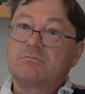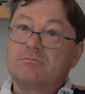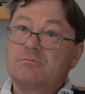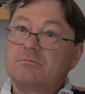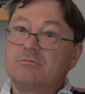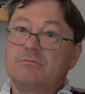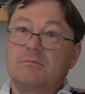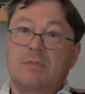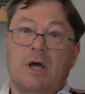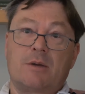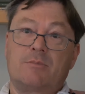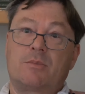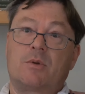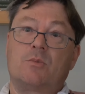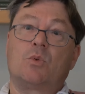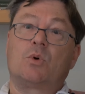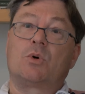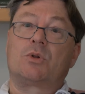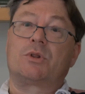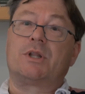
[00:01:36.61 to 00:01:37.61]
might
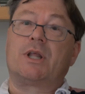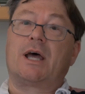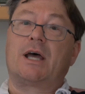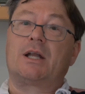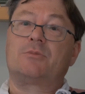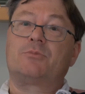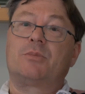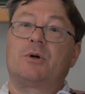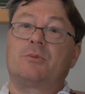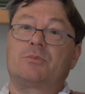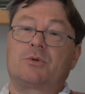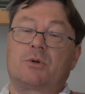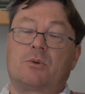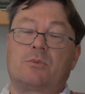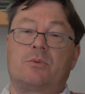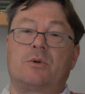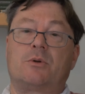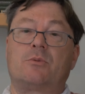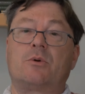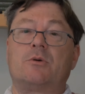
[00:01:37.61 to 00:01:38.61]
be more than that, but
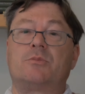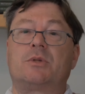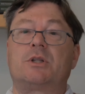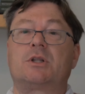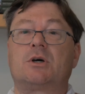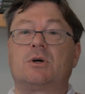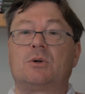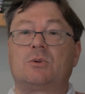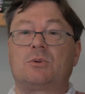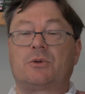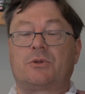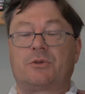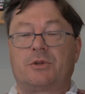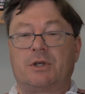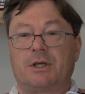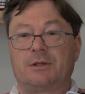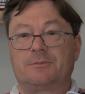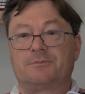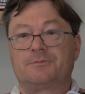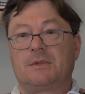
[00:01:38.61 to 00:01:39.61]
probably won't be the whole
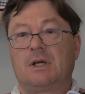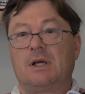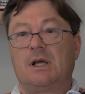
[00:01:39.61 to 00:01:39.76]
thing.